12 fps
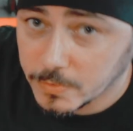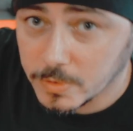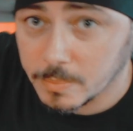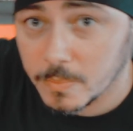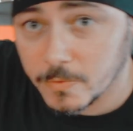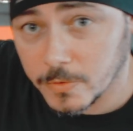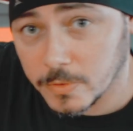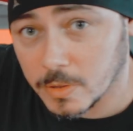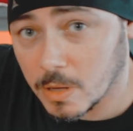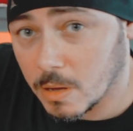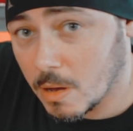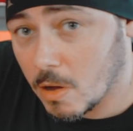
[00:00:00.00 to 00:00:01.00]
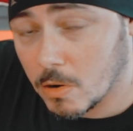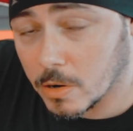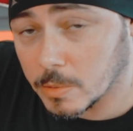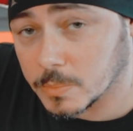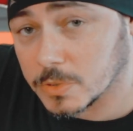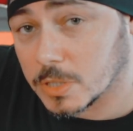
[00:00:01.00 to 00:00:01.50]
for the
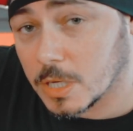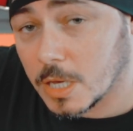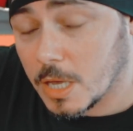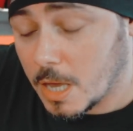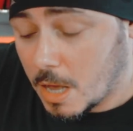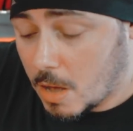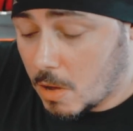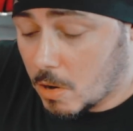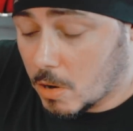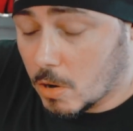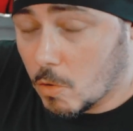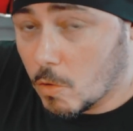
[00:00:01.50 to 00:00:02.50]
arms are